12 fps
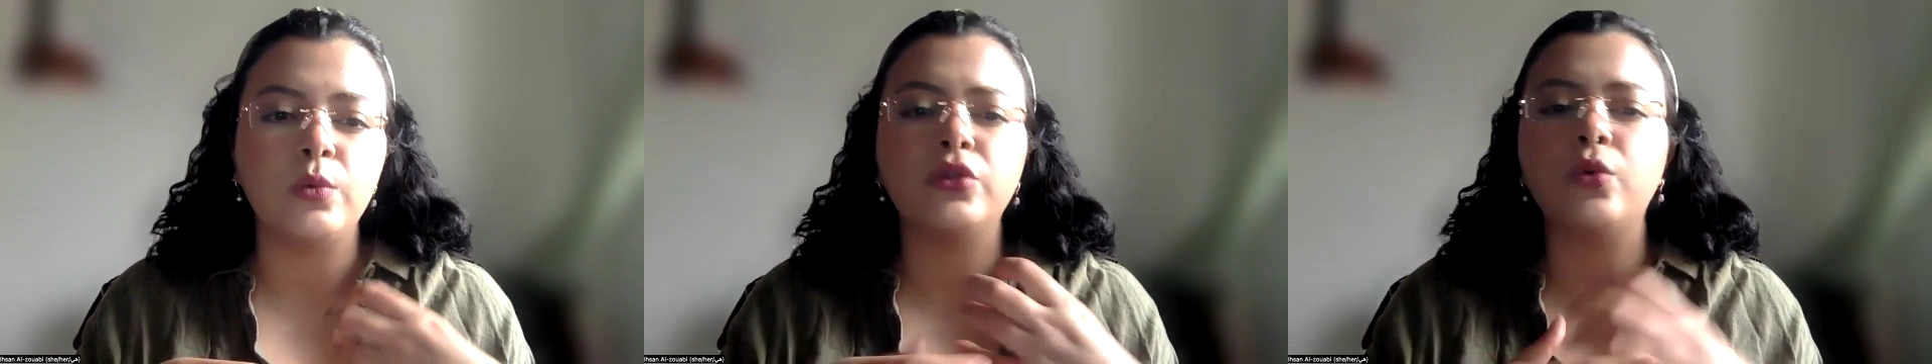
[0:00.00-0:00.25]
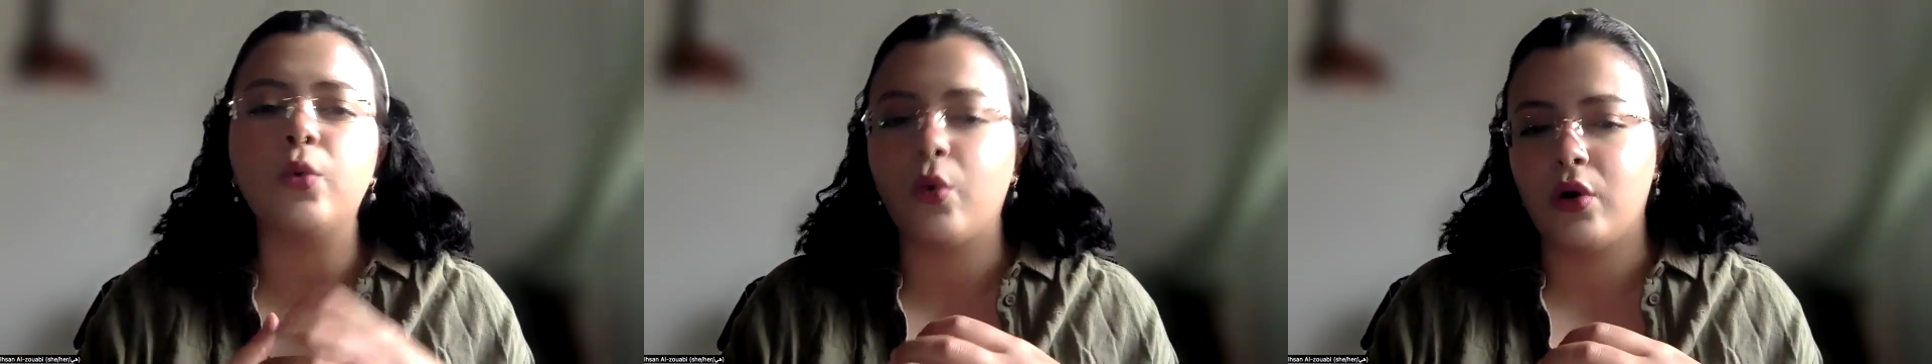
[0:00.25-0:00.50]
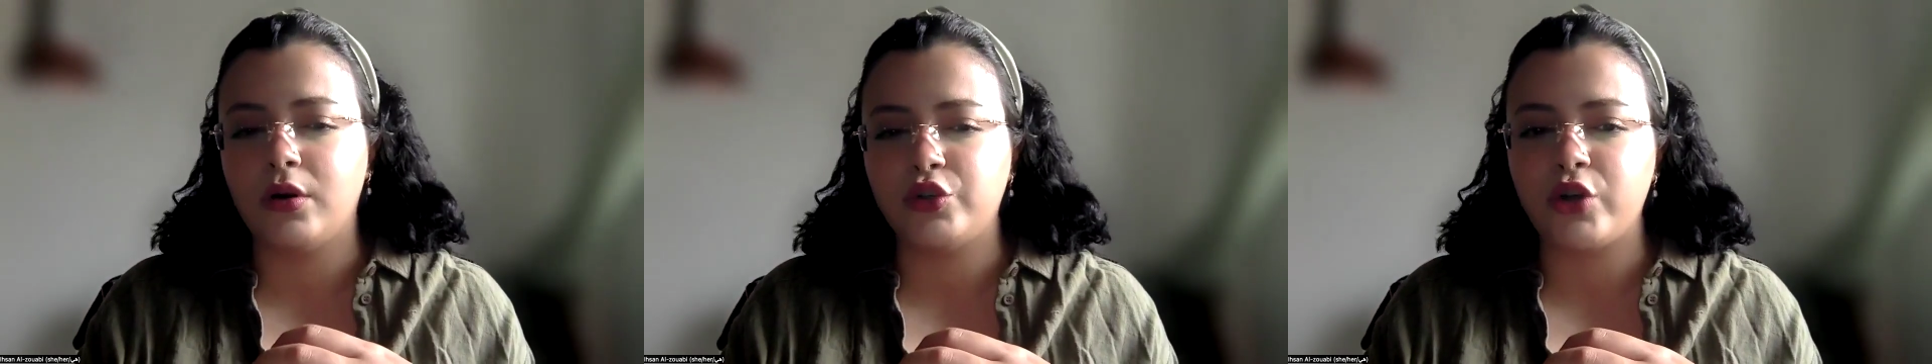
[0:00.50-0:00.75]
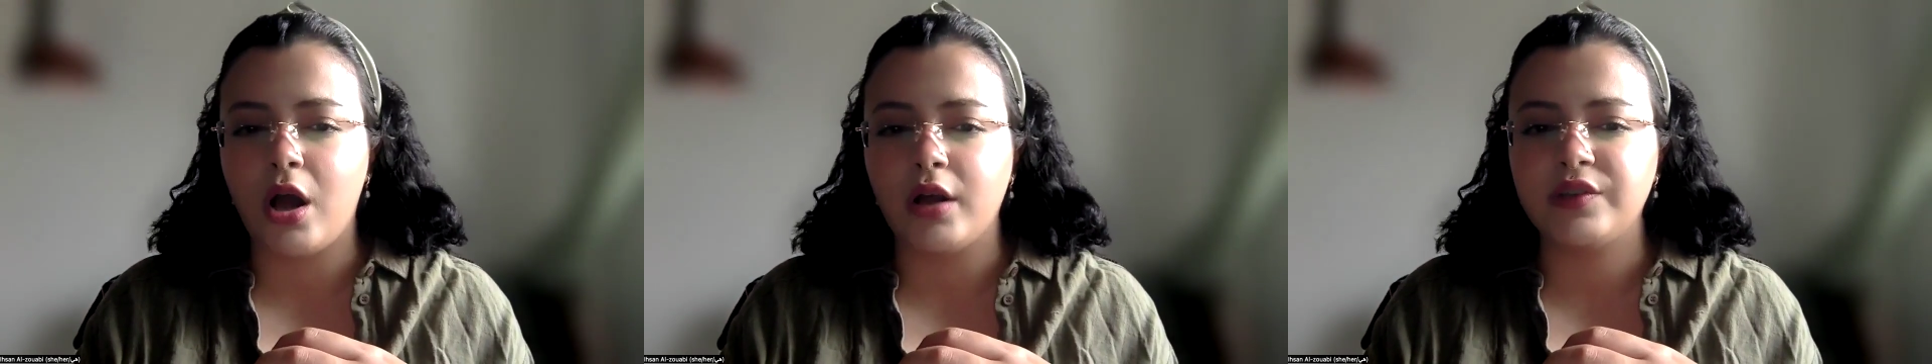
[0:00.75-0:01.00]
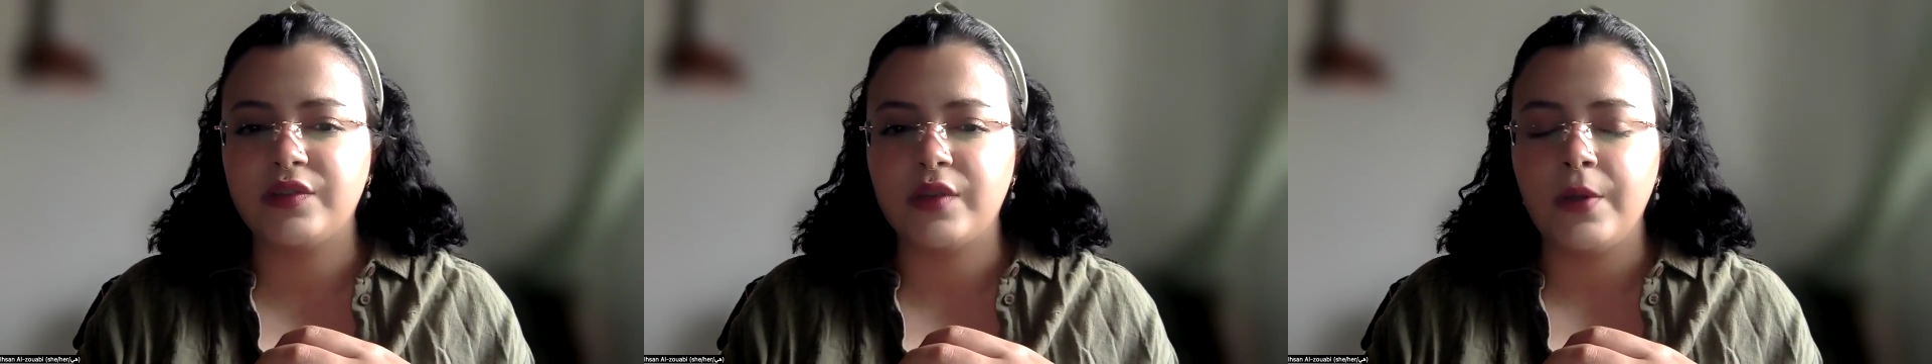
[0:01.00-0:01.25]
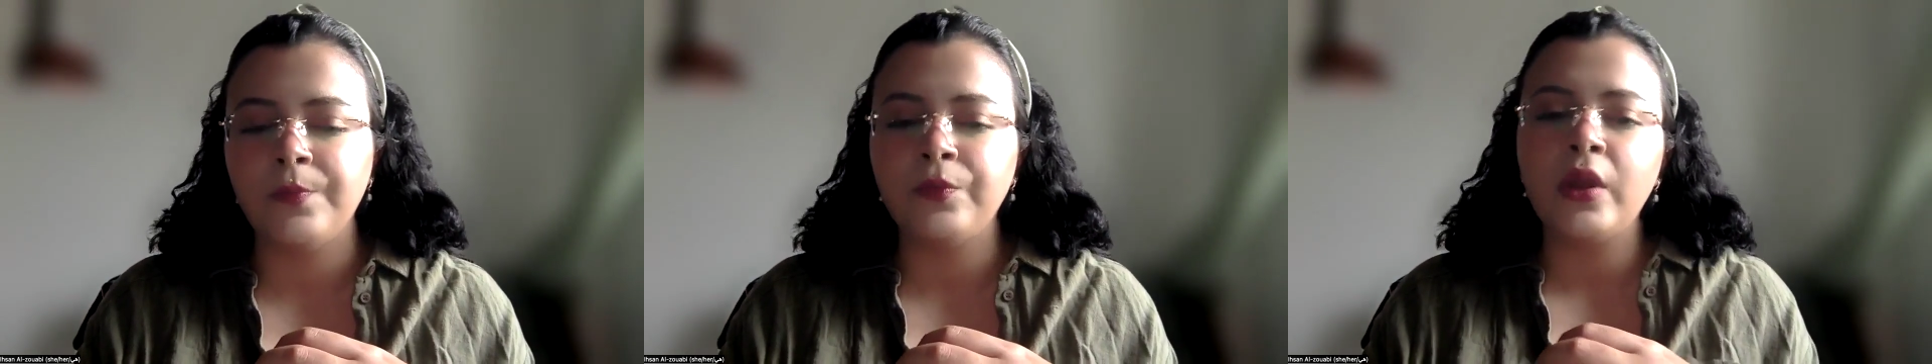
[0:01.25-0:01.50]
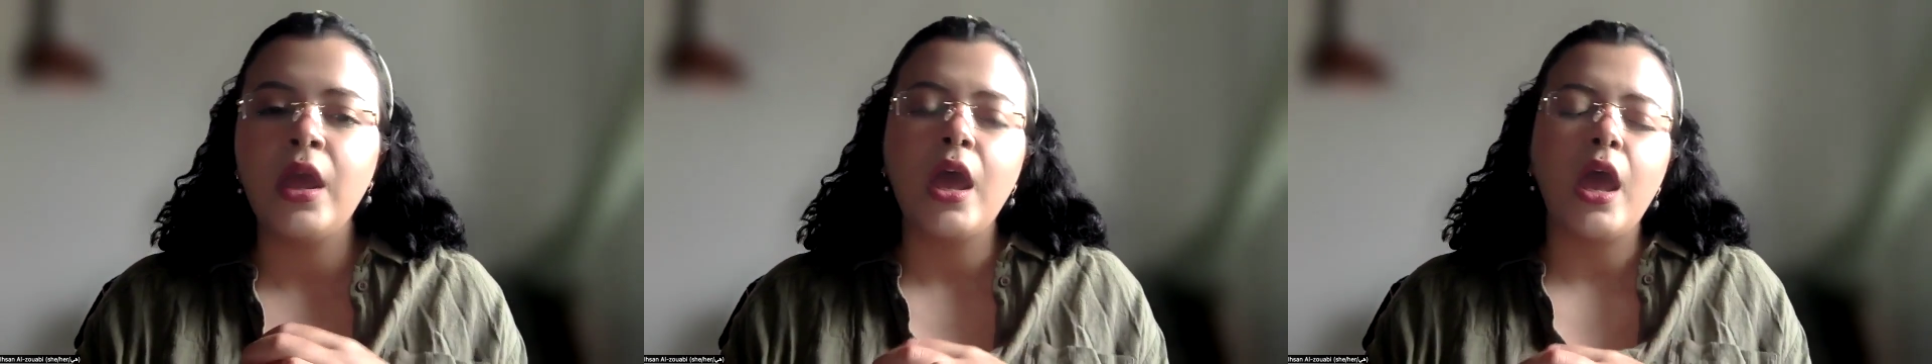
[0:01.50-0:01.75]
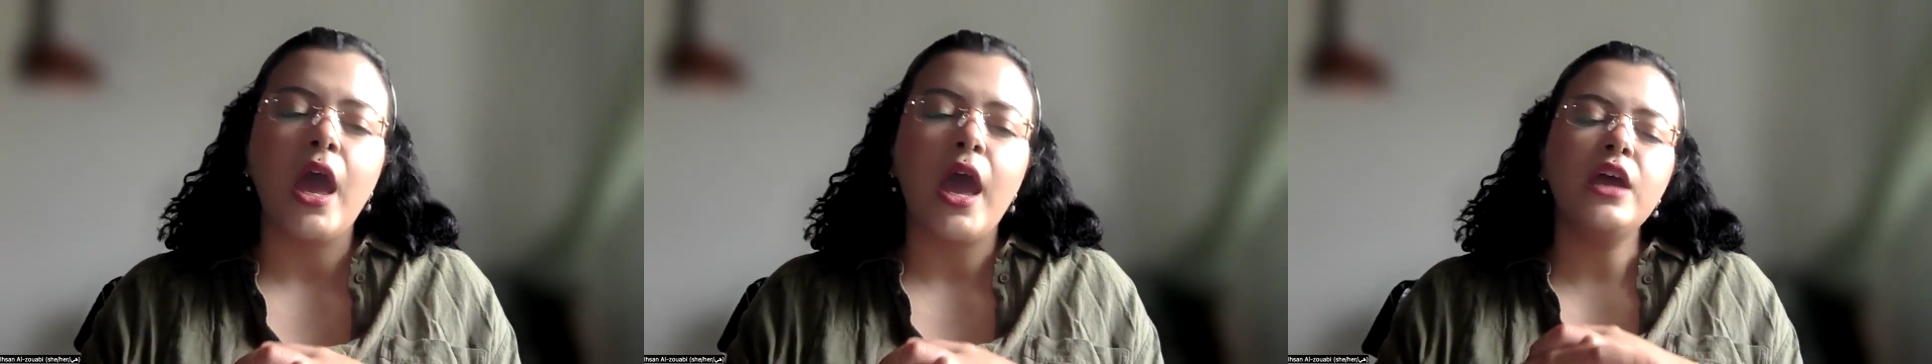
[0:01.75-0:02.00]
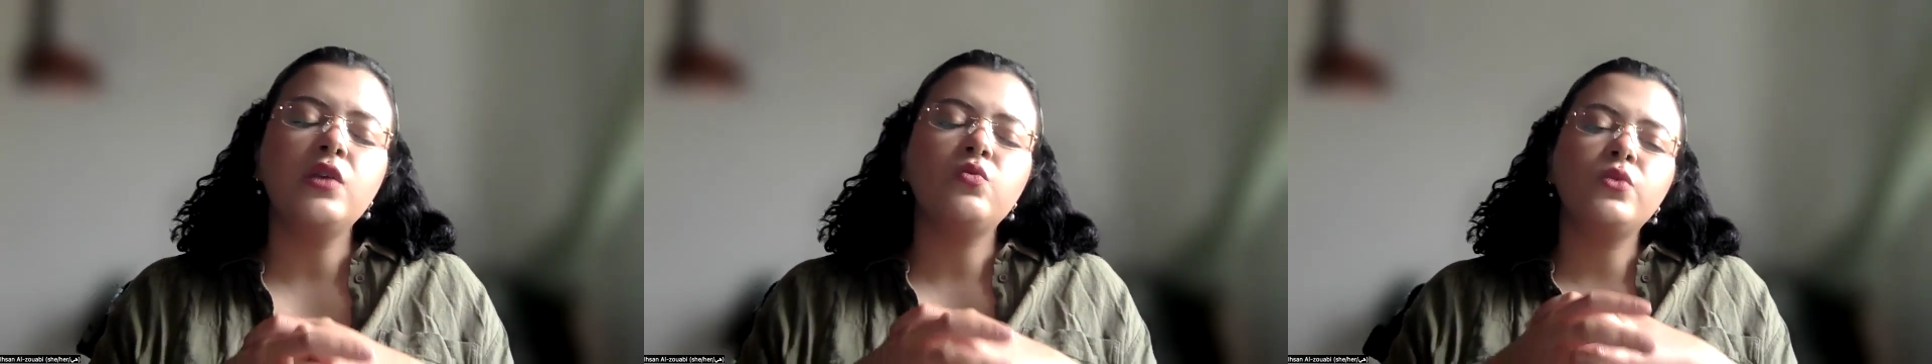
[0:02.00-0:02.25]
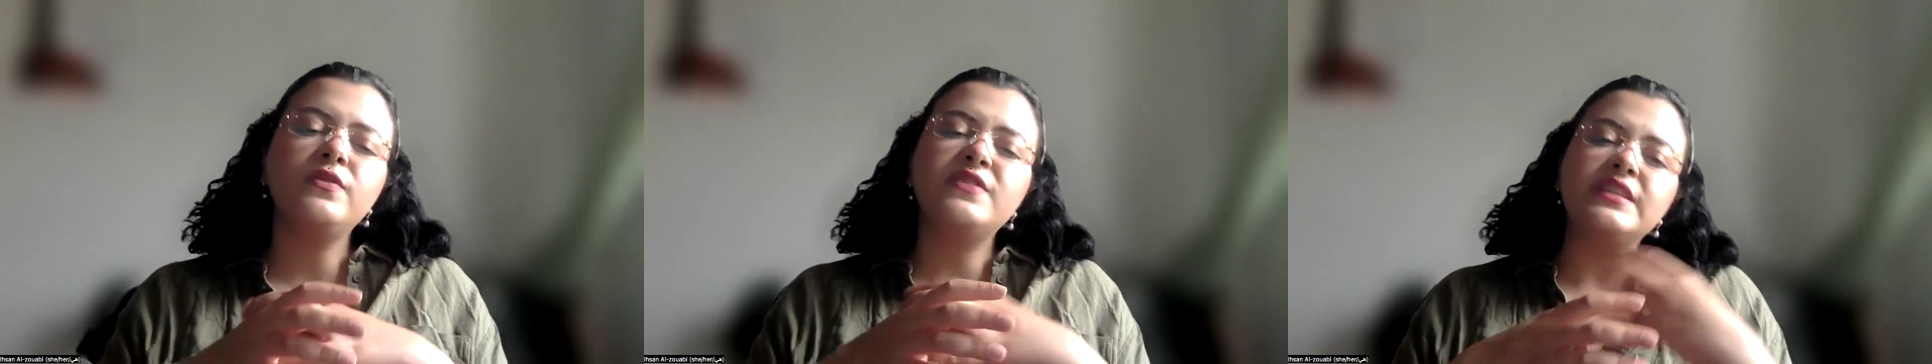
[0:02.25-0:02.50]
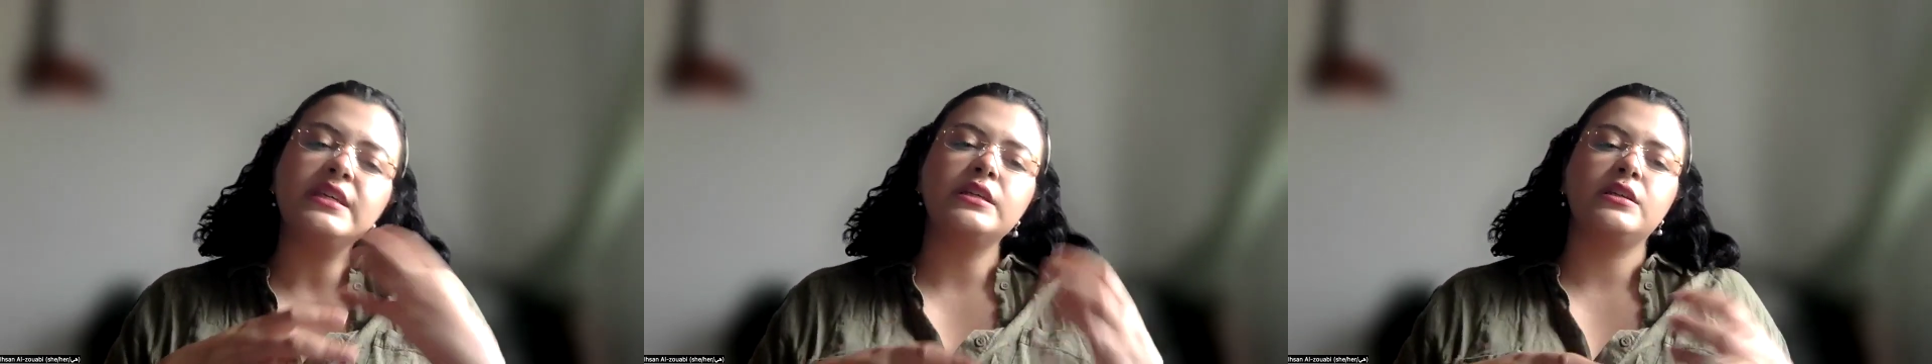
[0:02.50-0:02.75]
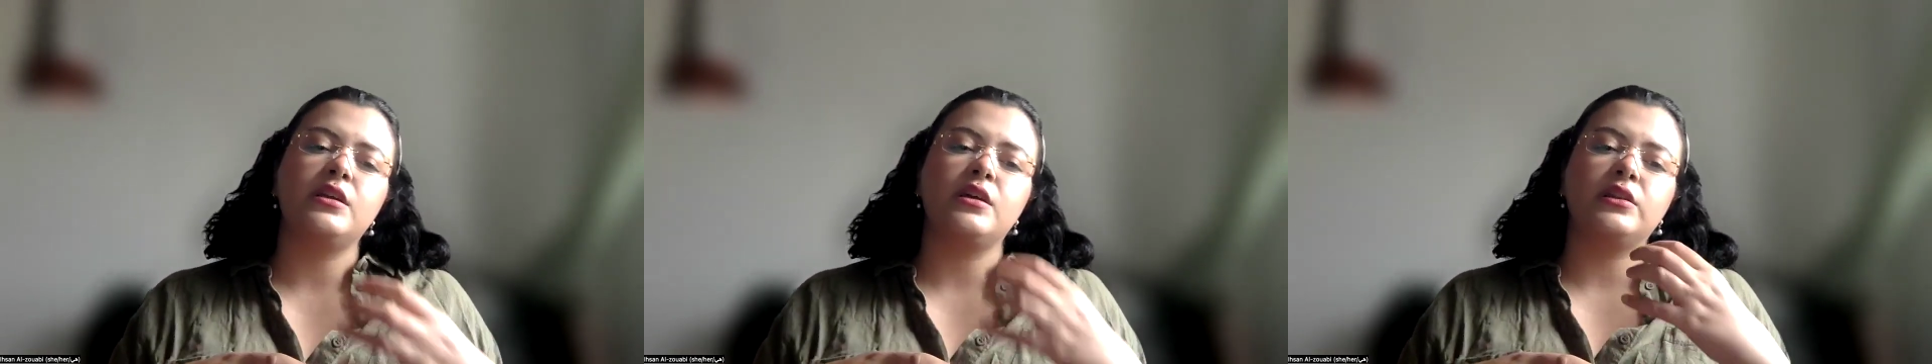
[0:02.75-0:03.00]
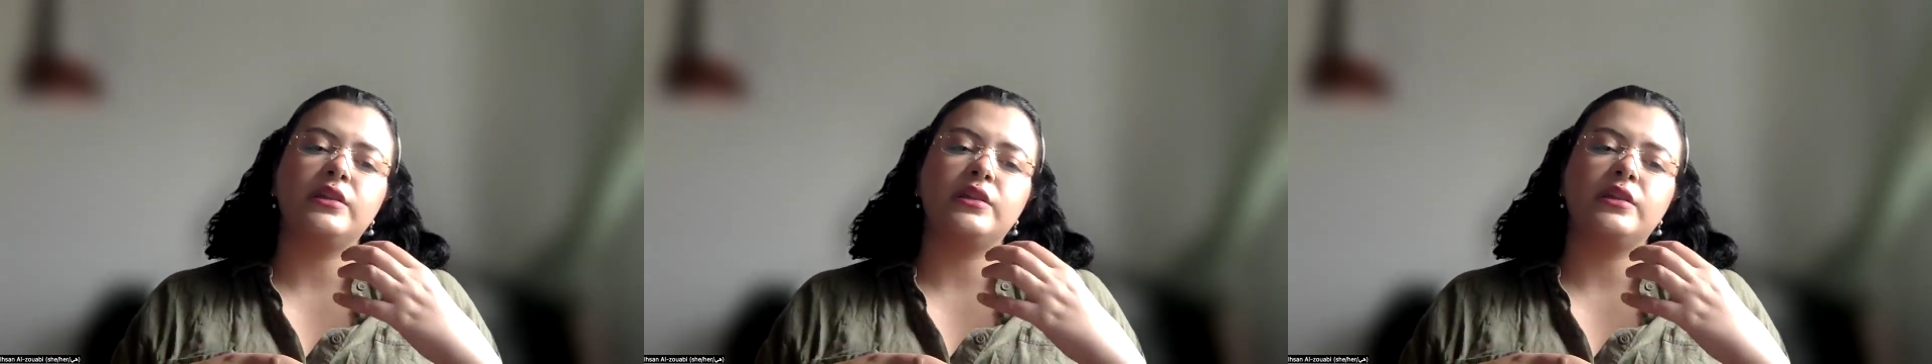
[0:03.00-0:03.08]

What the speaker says: with the war on drugs. And we've seen